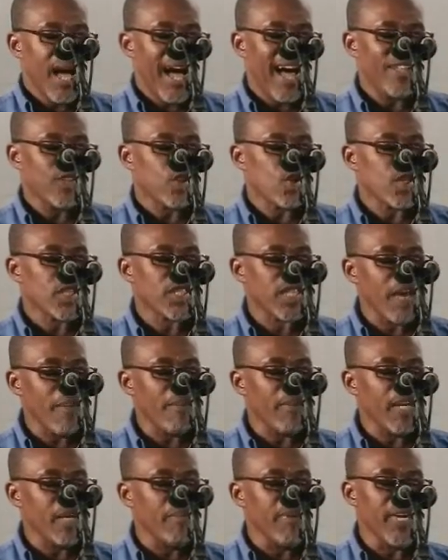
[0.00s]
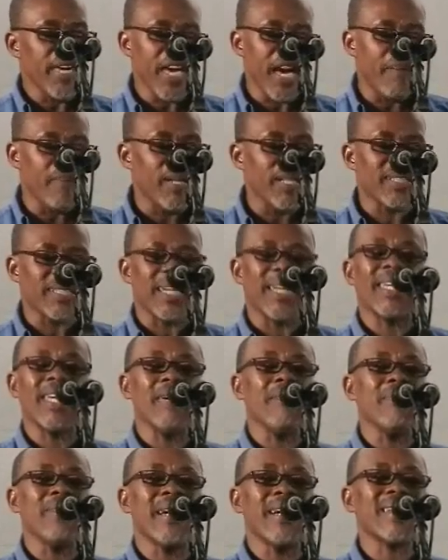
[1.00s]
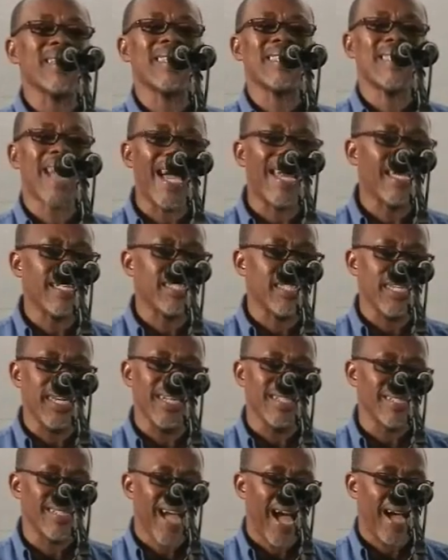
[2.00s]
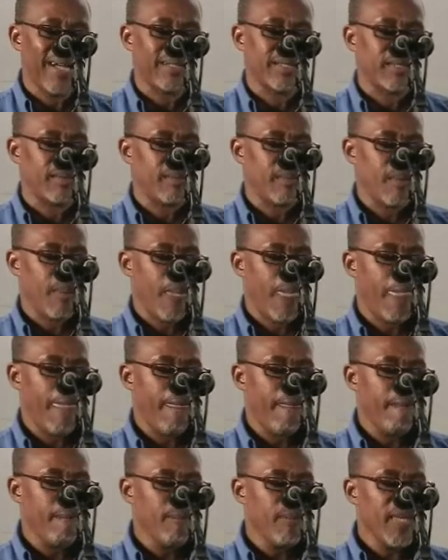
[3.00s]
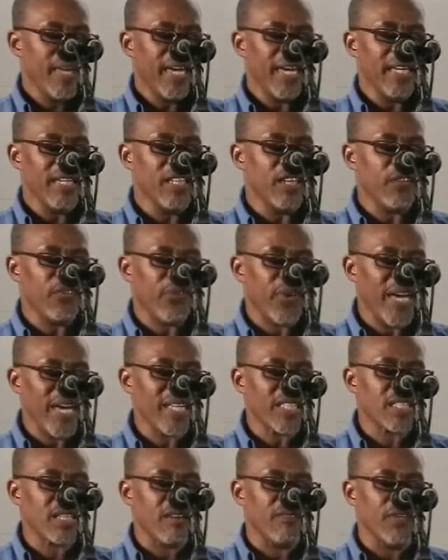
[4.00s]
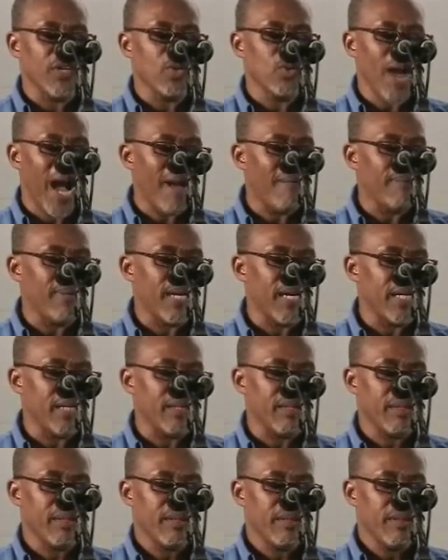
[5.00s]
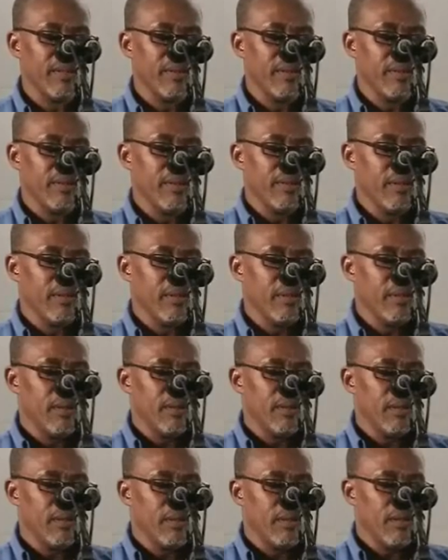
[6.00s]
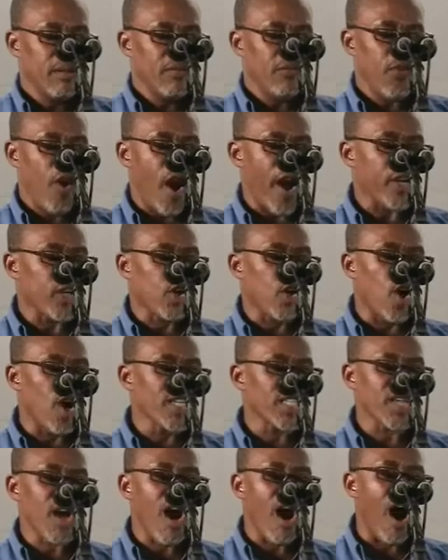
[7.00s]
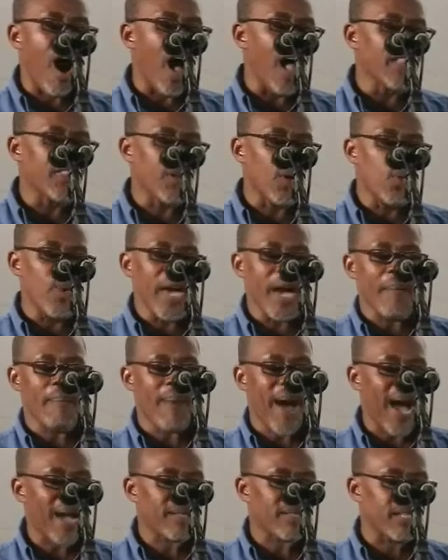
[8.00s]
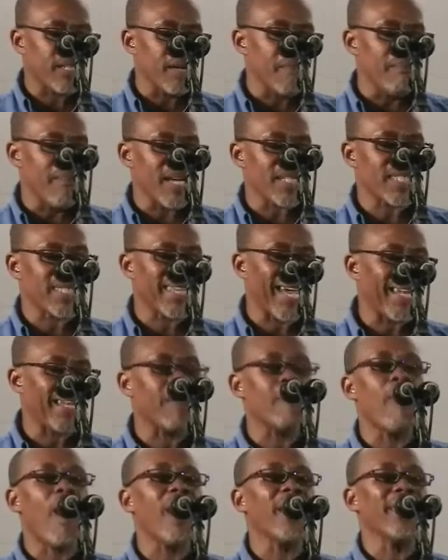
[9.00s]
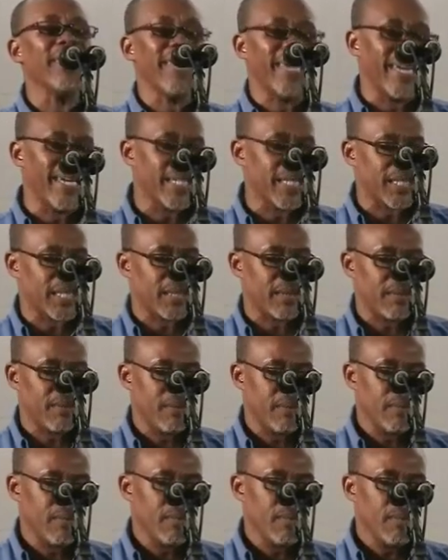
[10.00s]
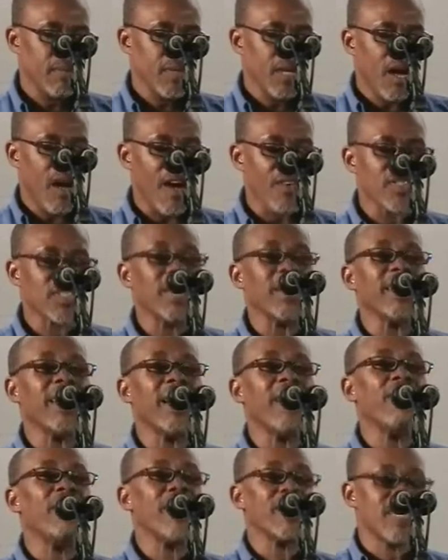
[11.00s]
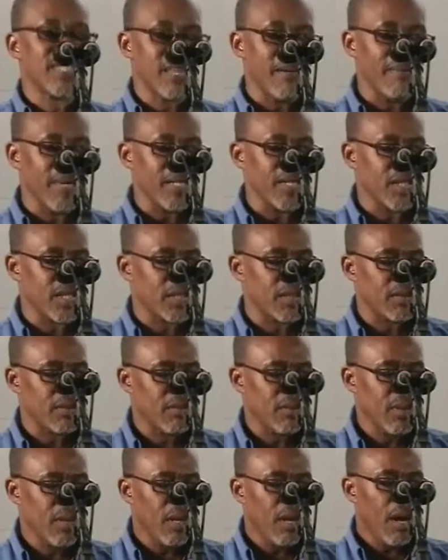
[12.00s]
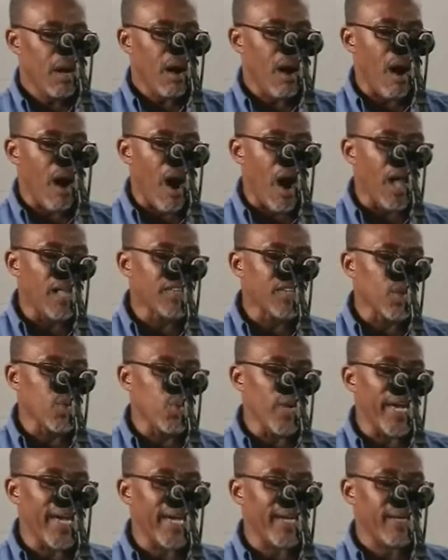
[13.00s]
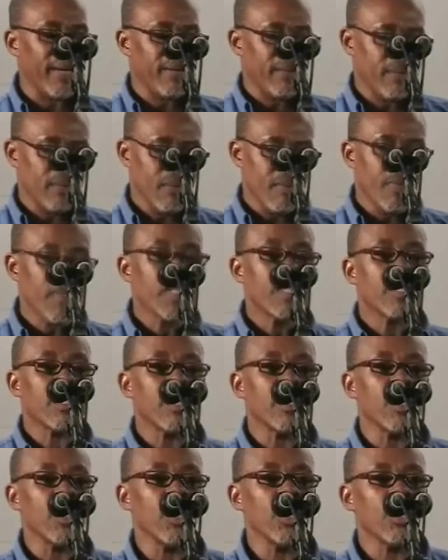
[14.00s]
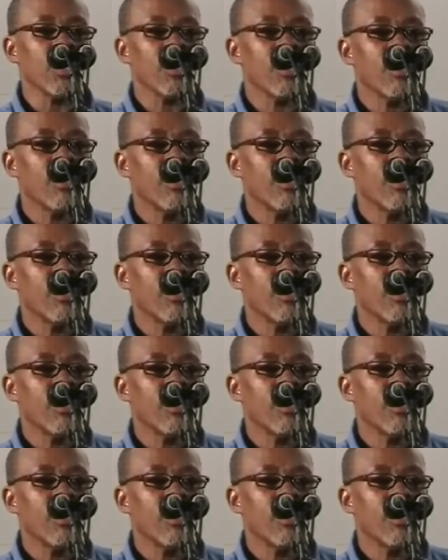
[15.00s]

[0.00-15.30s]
and to simply be able to keep their sanity intact in the face of the rambling, for it goes all the way back to the Mosquito Boy days of Sir David Simmons, all the way to the